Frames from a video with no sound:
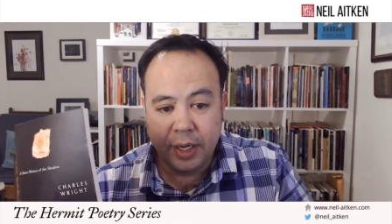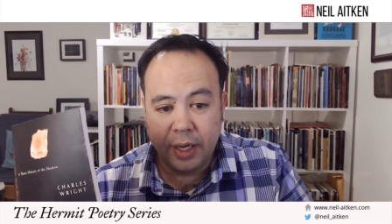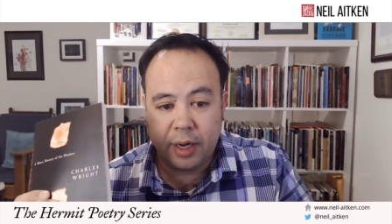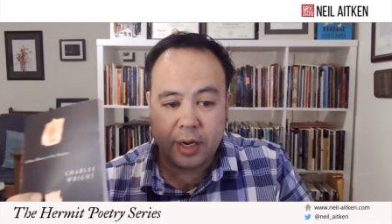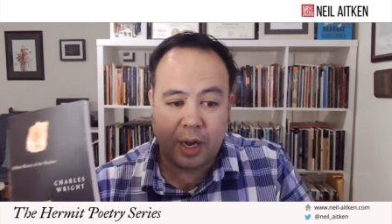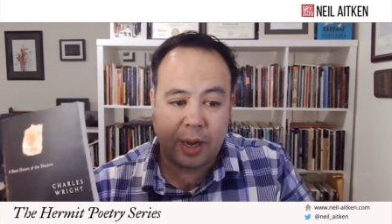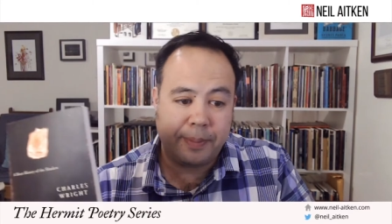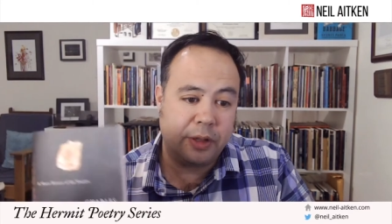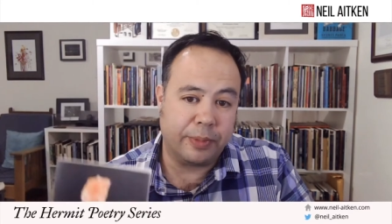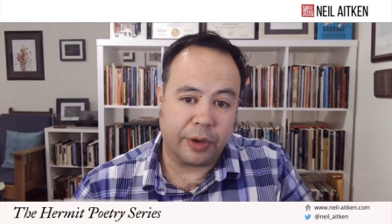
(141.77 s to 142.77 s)
a copy
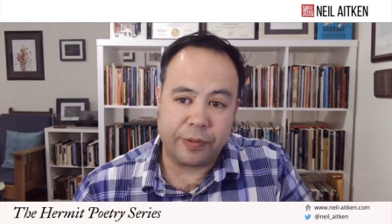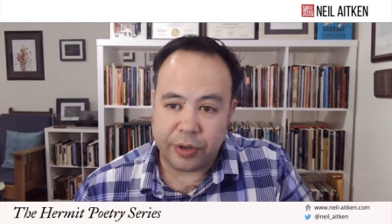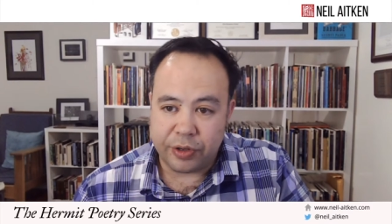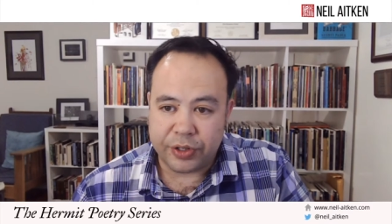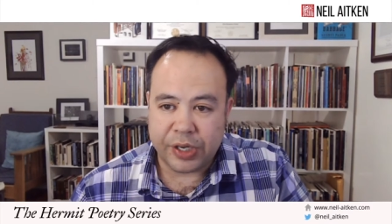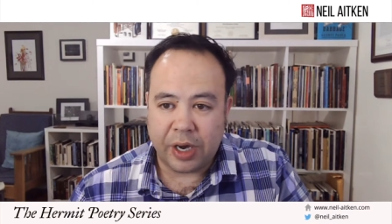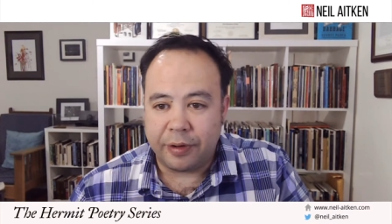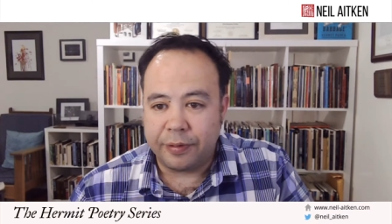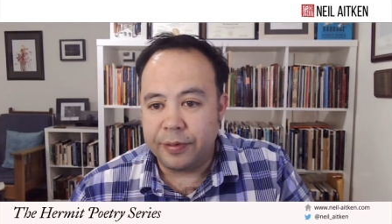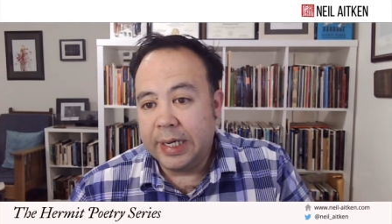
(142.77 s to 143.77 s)
of the book for
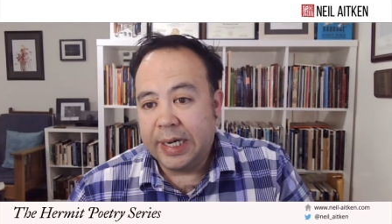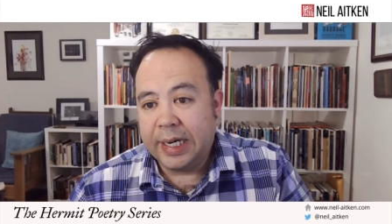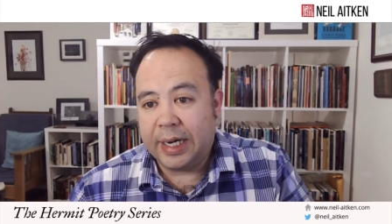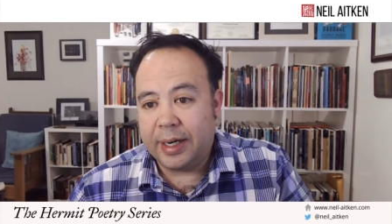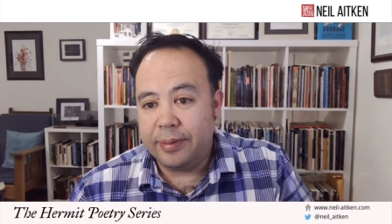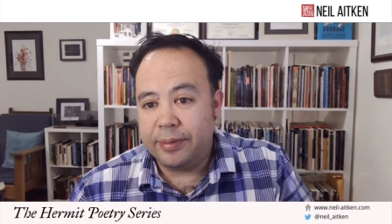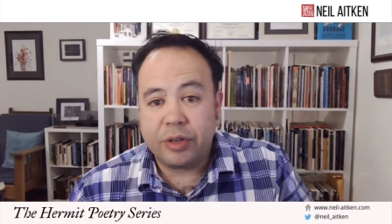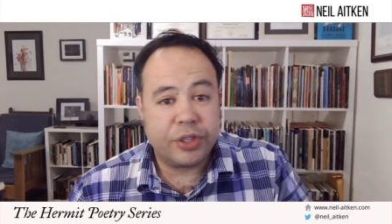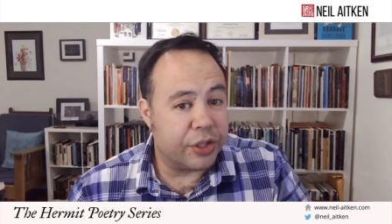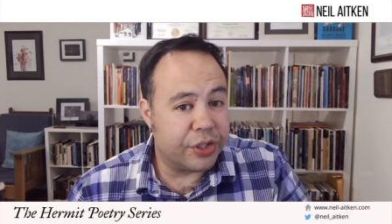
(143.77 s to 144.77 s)
yourself. Um,
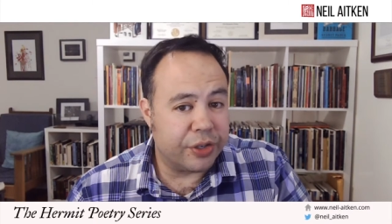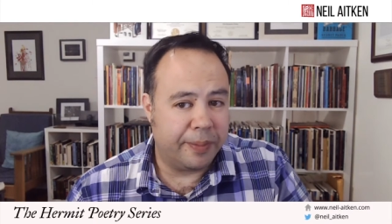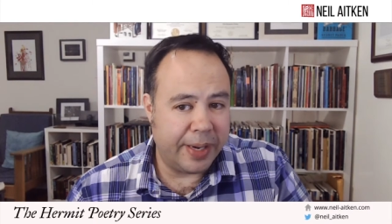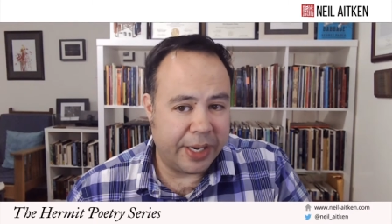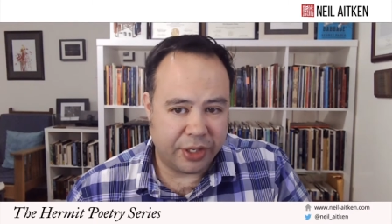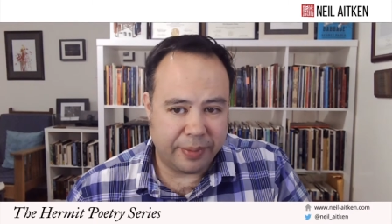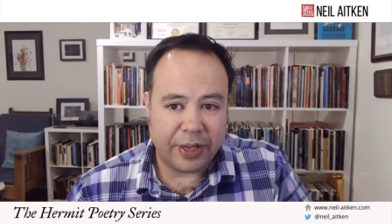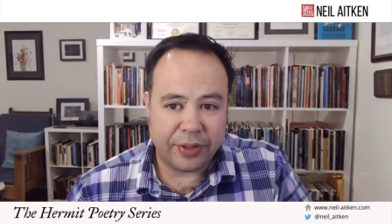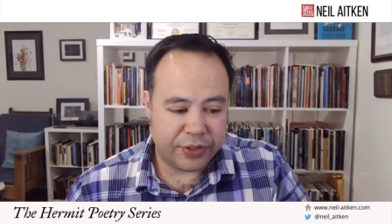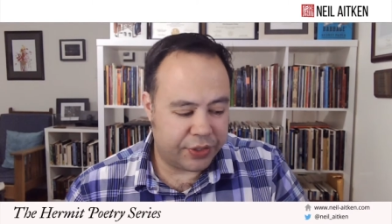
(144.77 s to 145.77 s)
there's also information
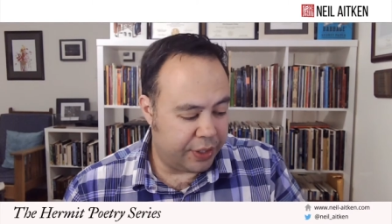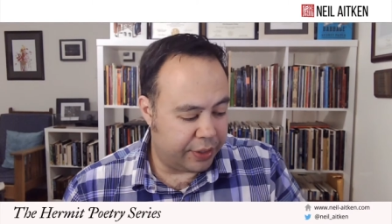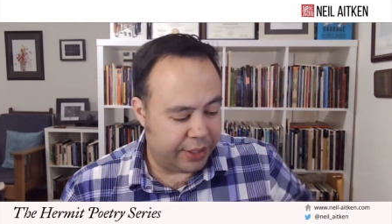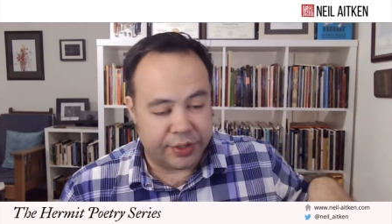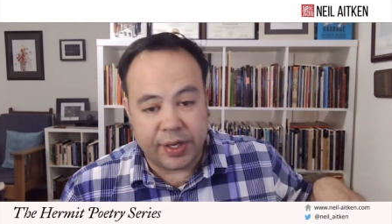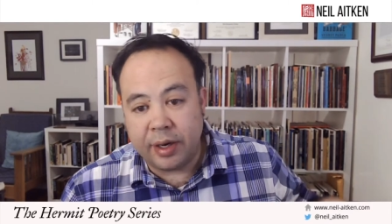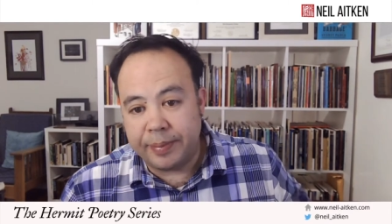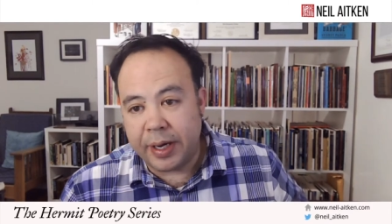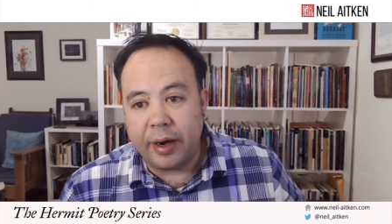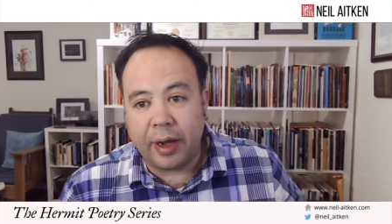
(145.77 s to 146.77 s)
about this series and
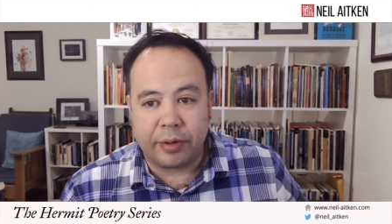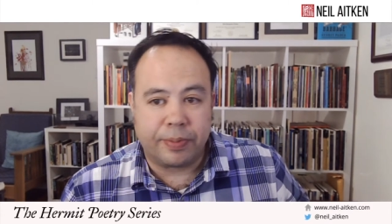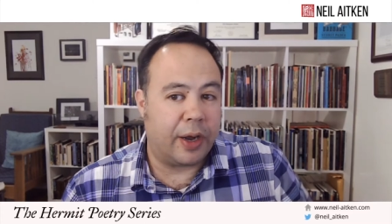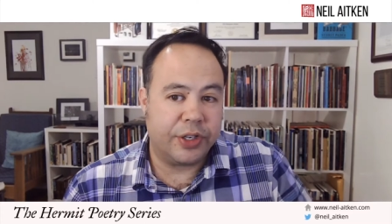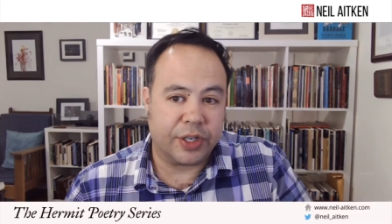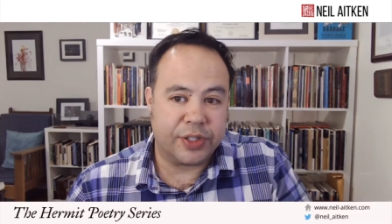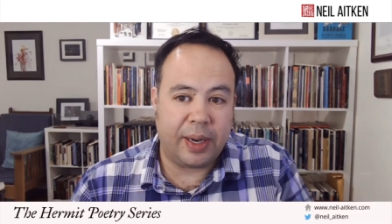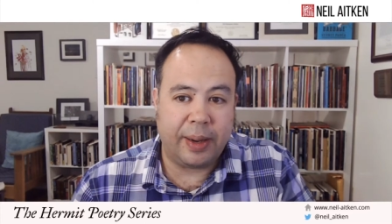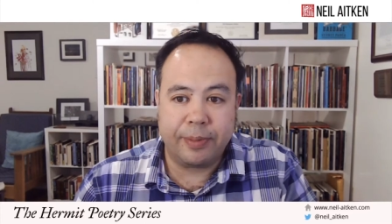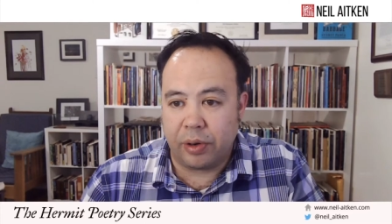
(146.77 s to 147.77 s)
about other projects
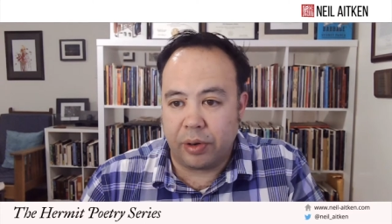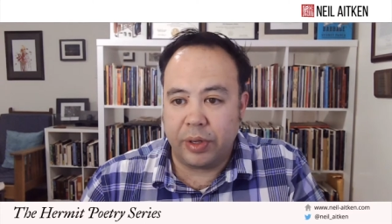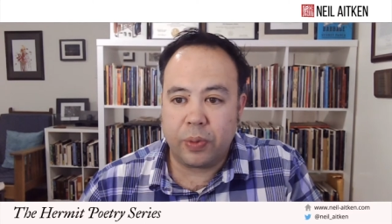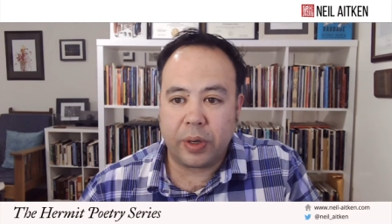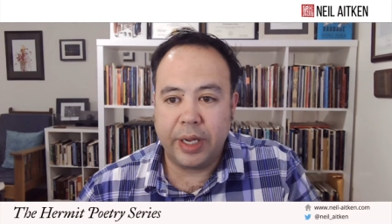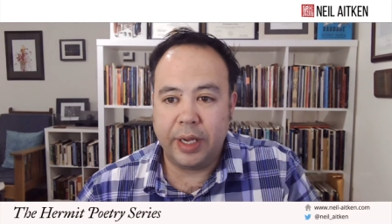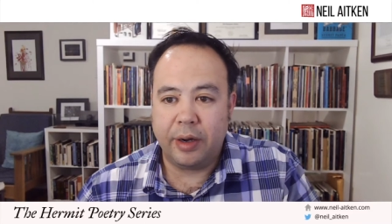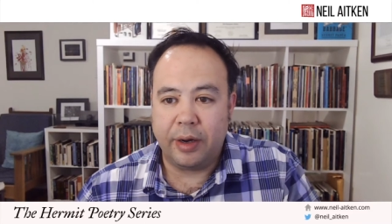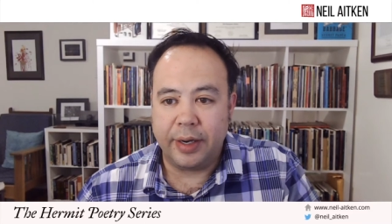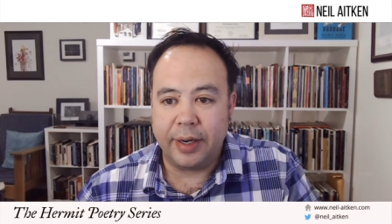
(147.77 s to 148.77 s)
that I'm currently working
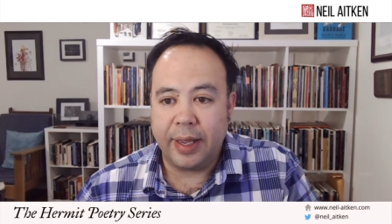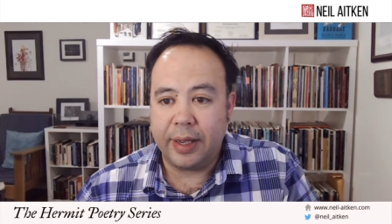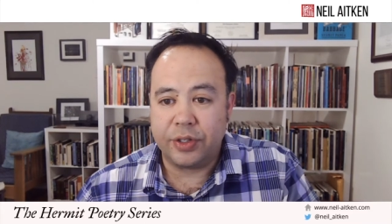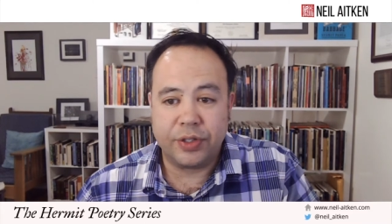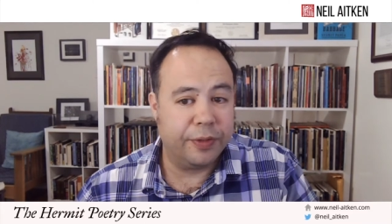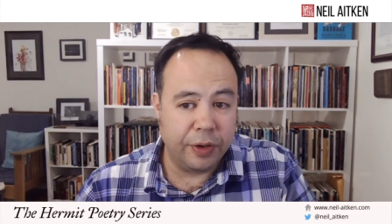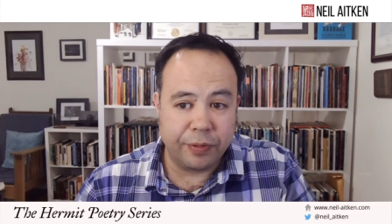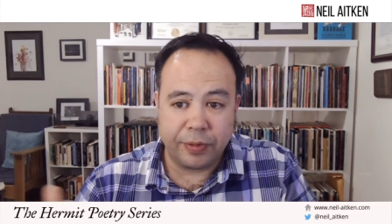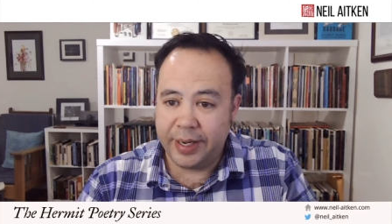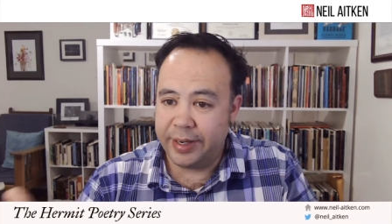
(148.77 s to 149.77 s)
on. And so feel
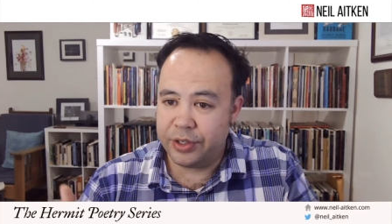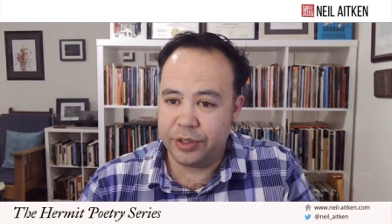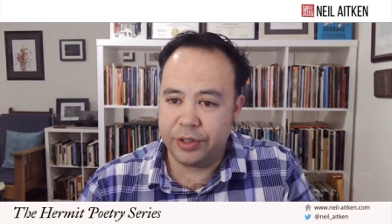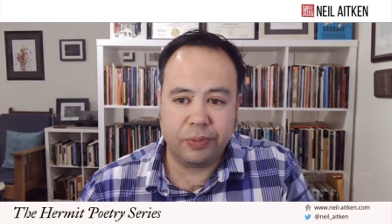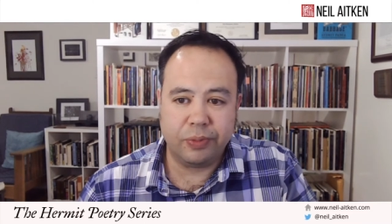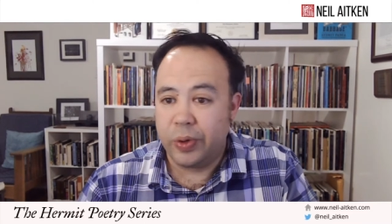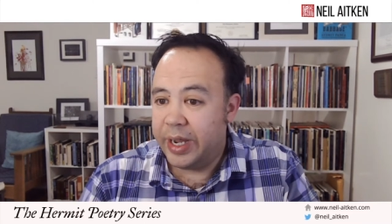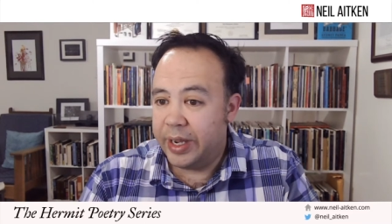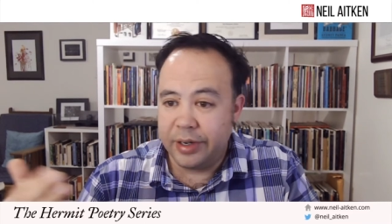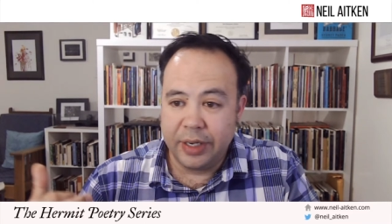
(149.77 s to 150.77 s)
free to read.